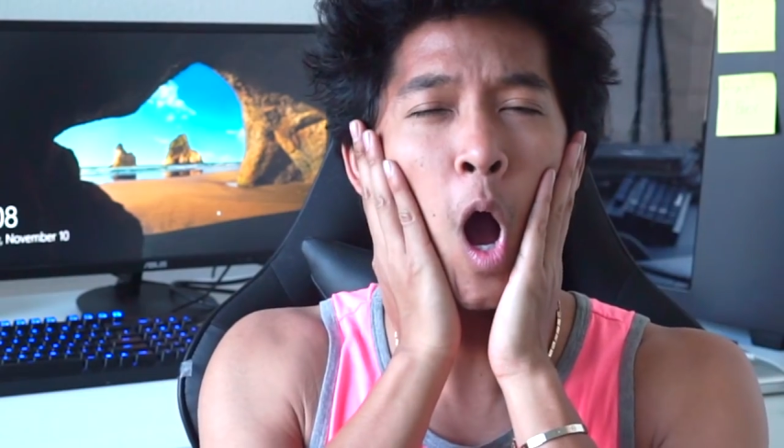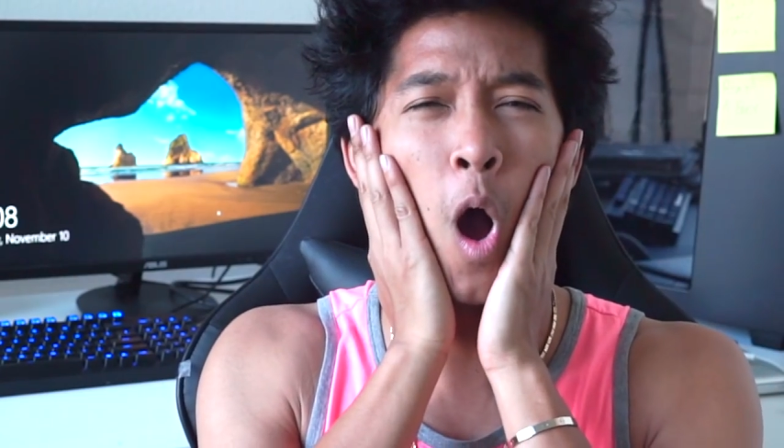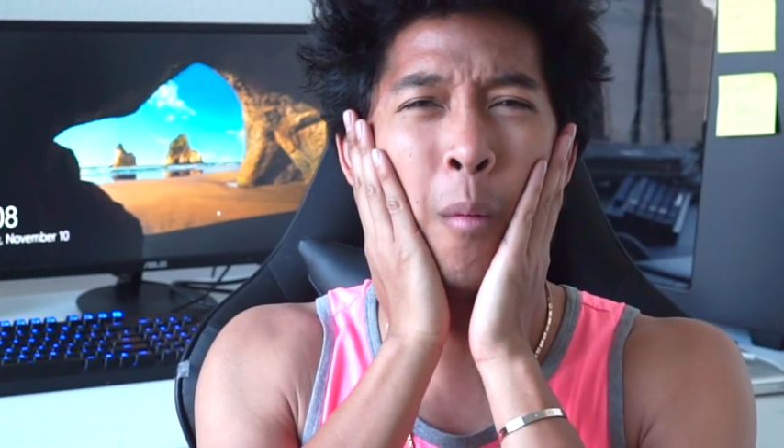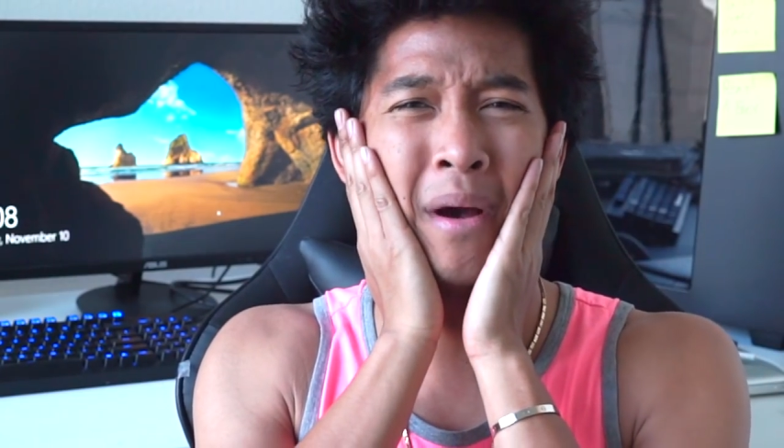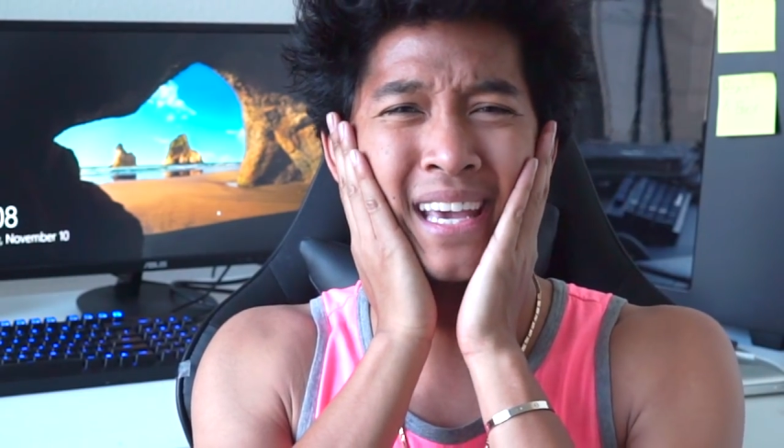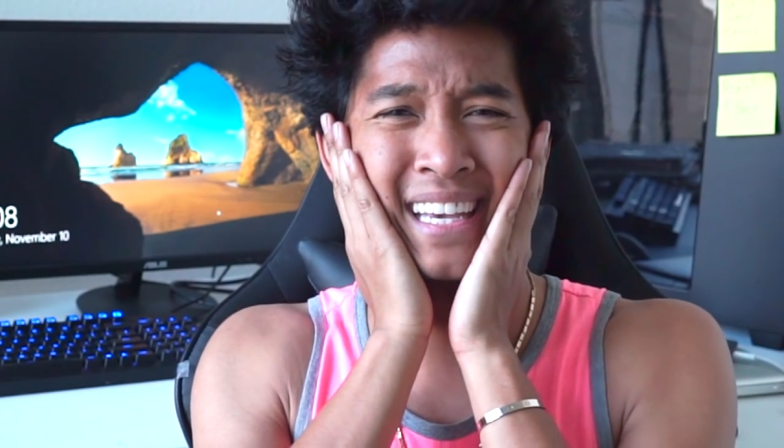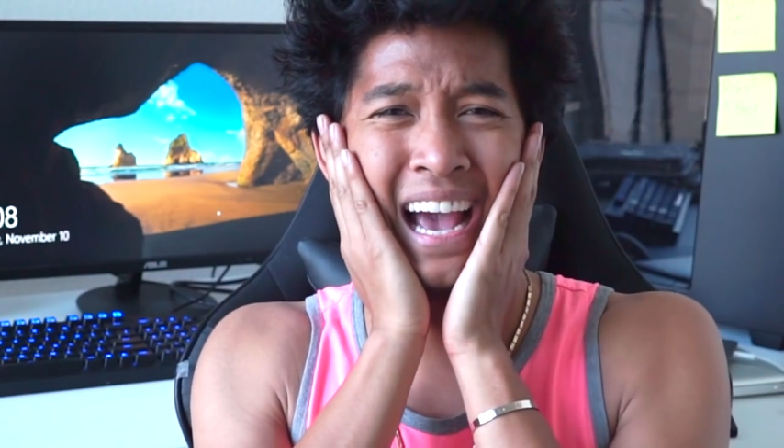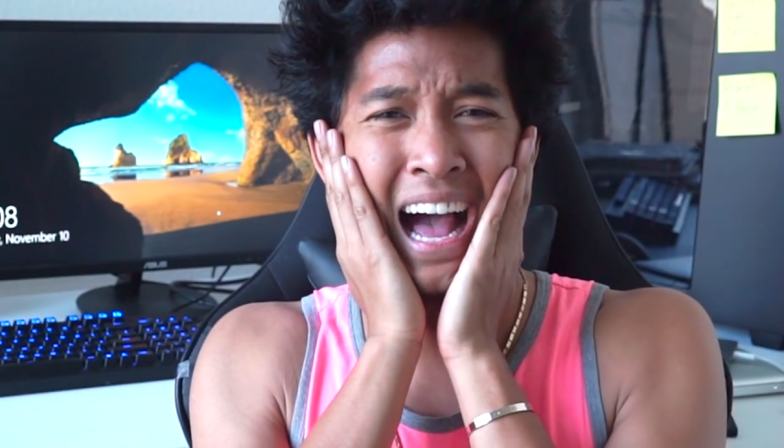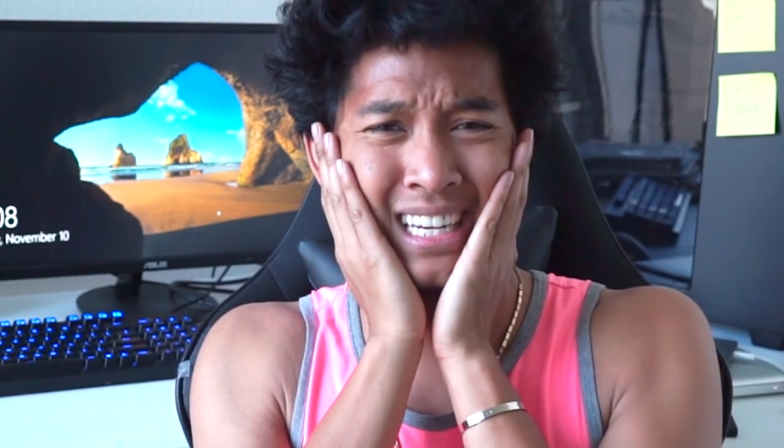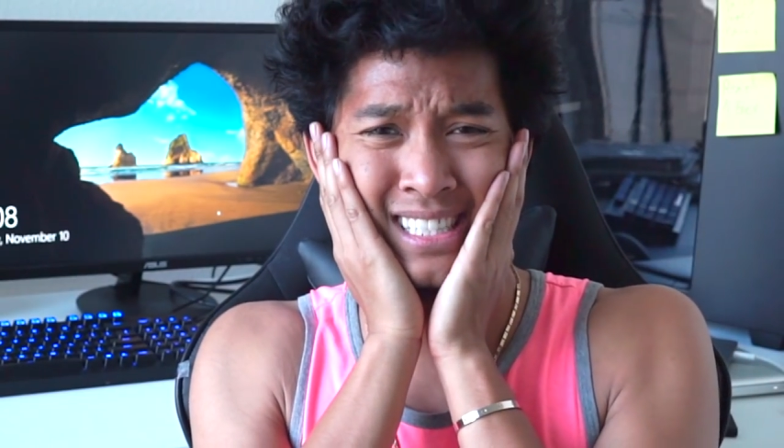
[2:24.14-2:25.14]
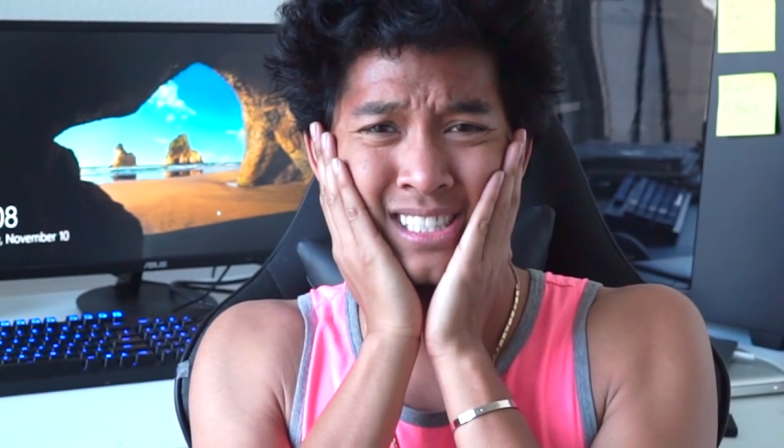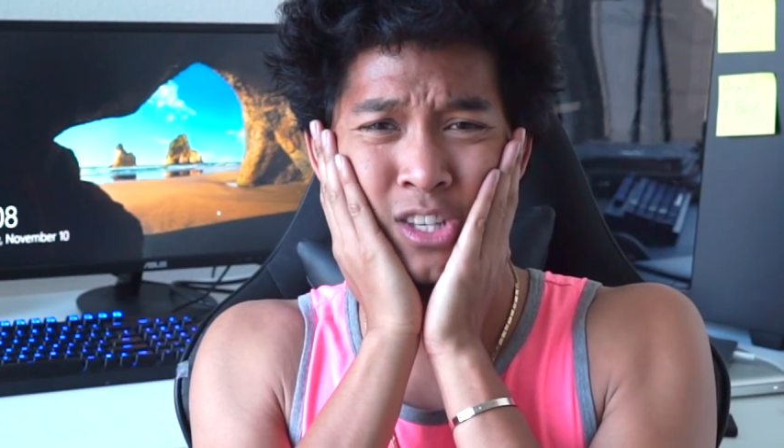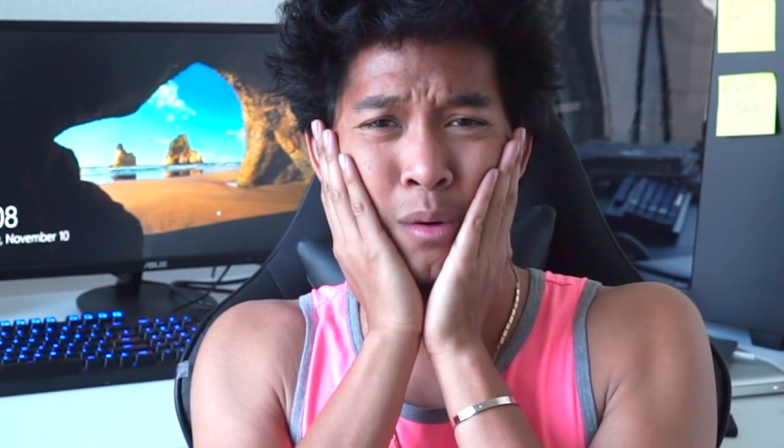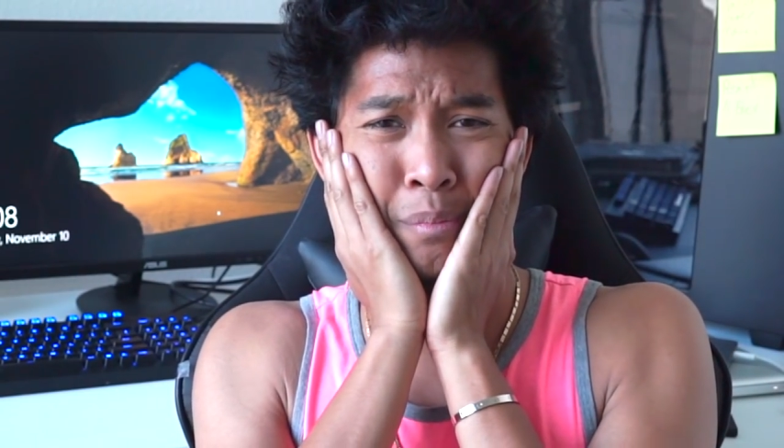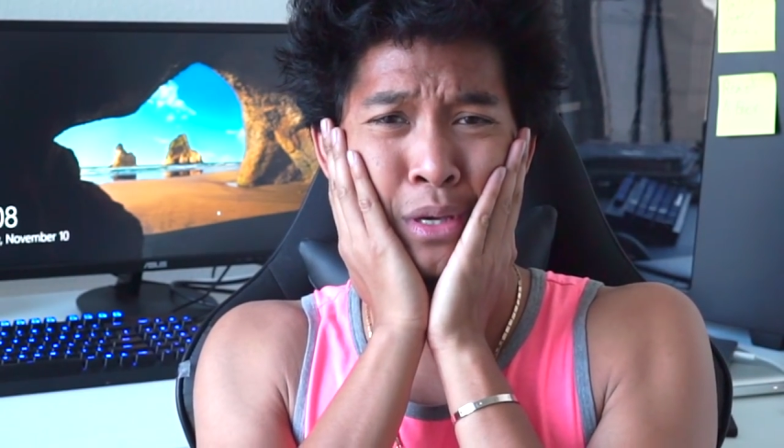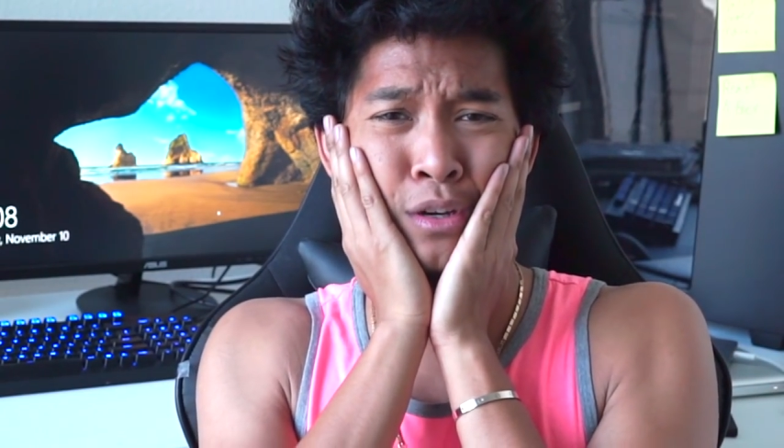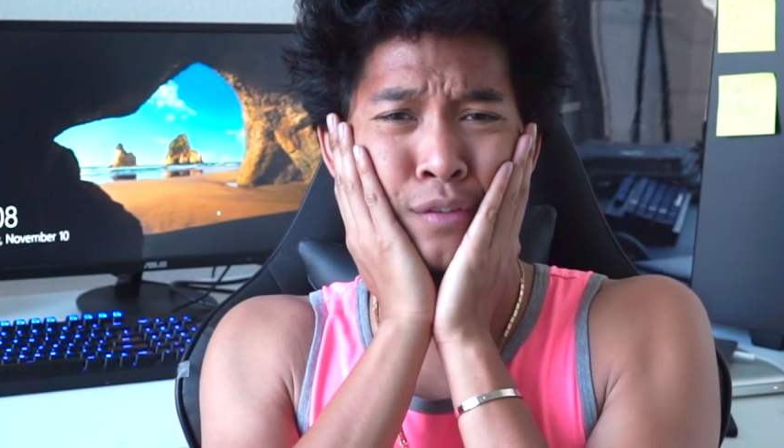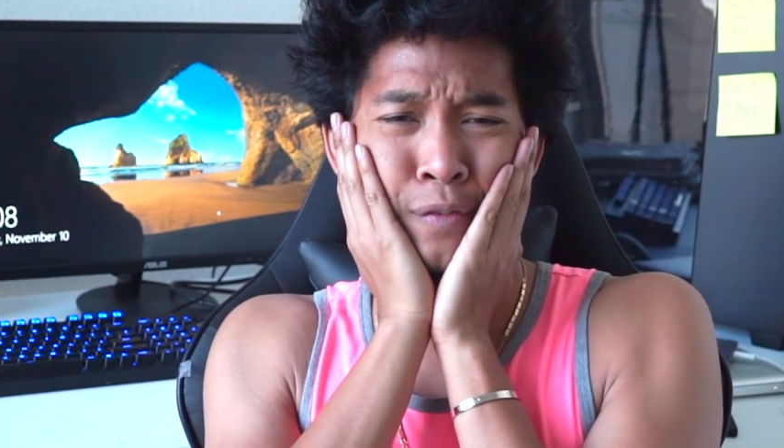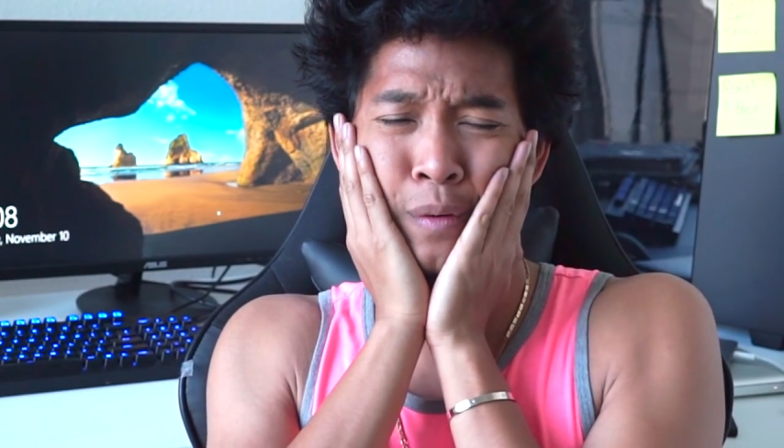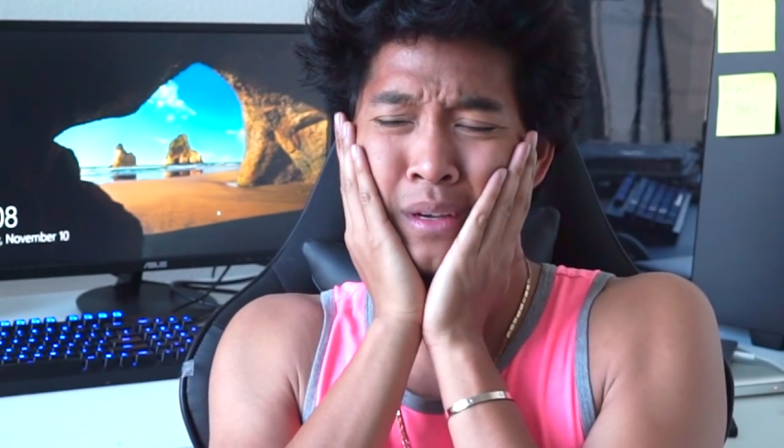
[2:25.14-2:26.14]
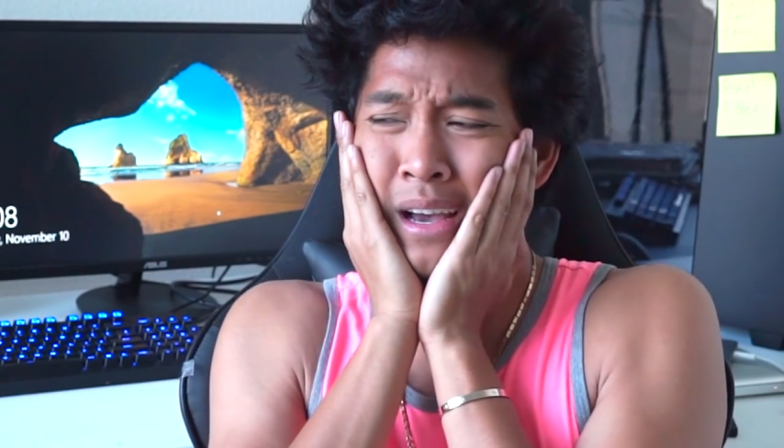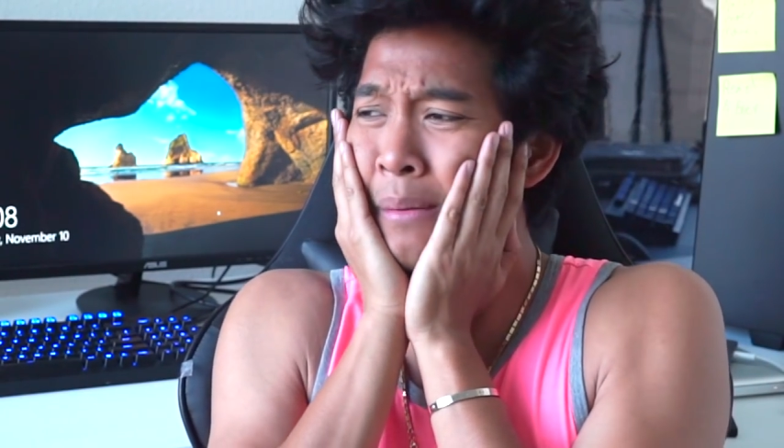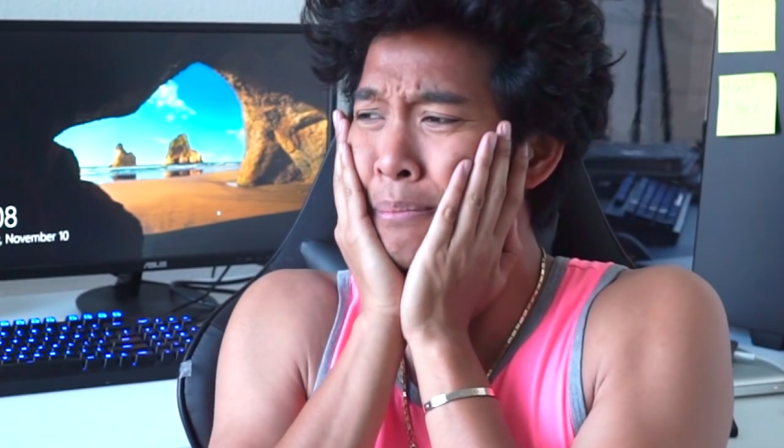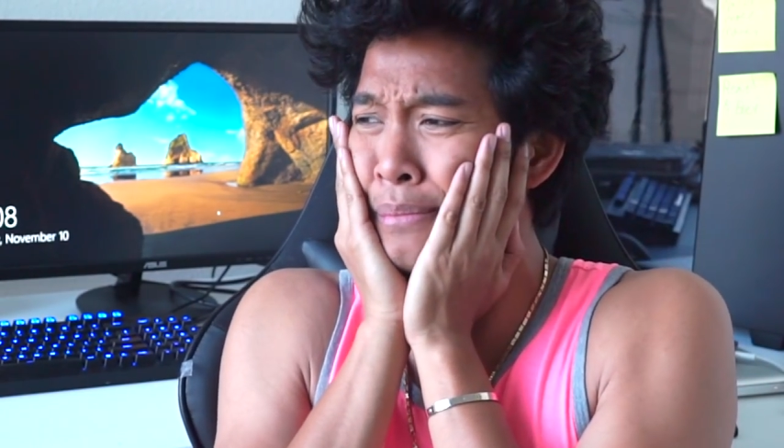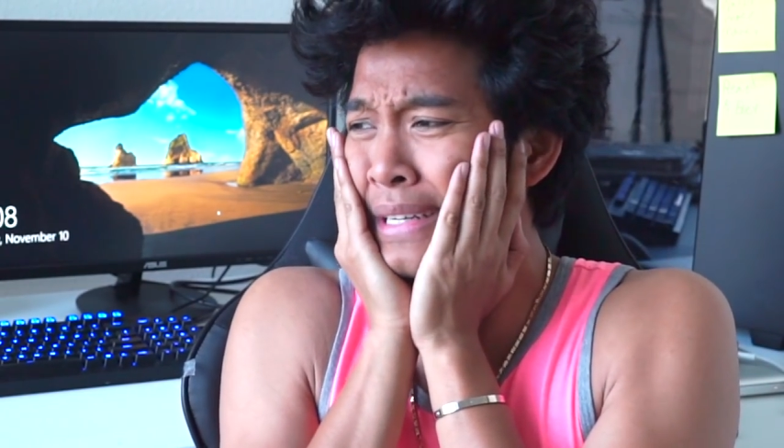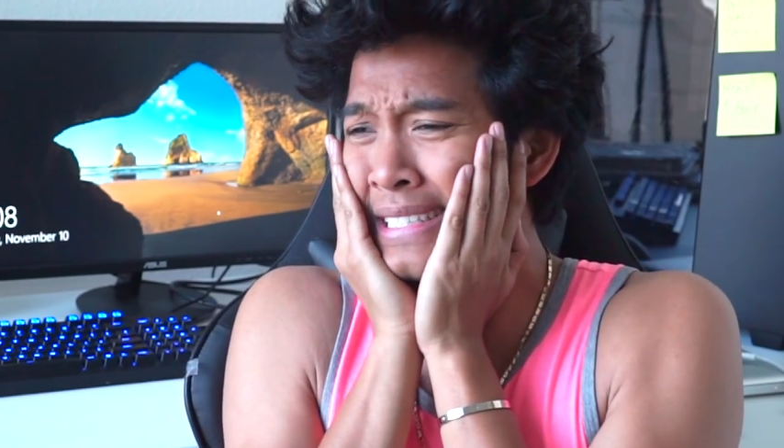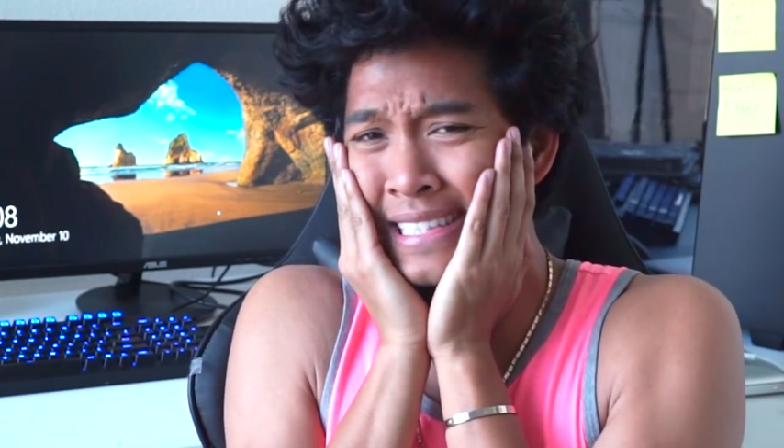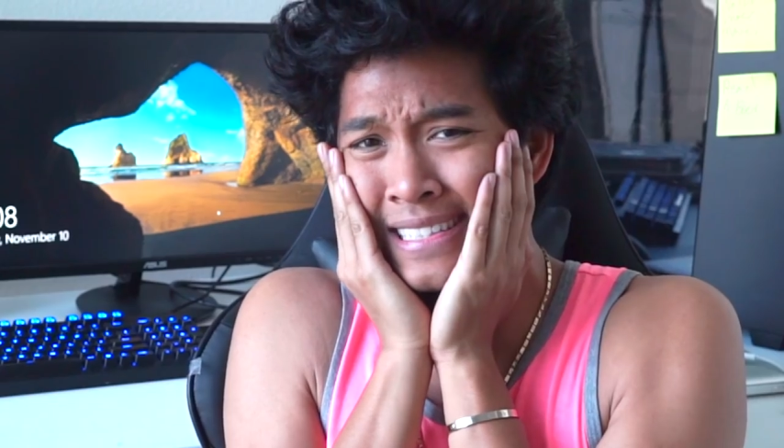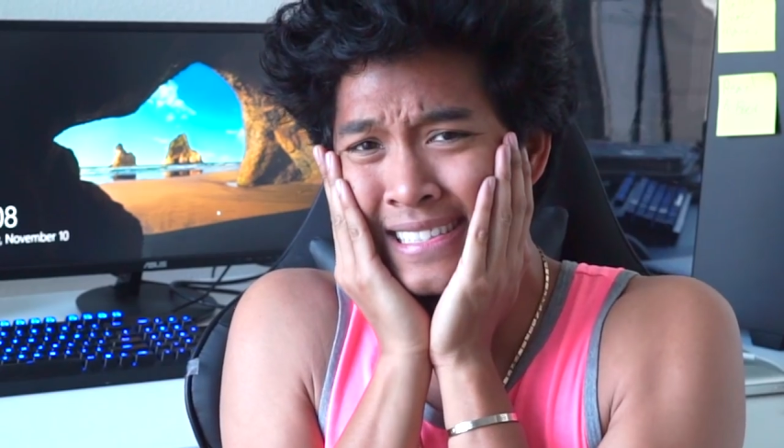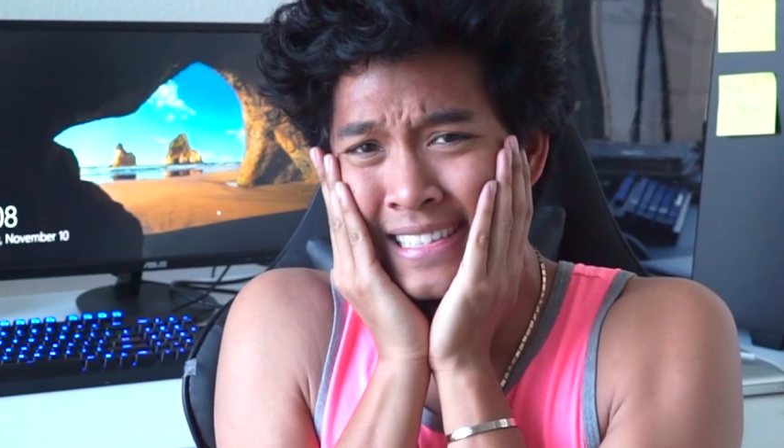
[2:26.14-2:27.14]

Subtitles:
oh my gosh, it's so beautiful, we got bricks and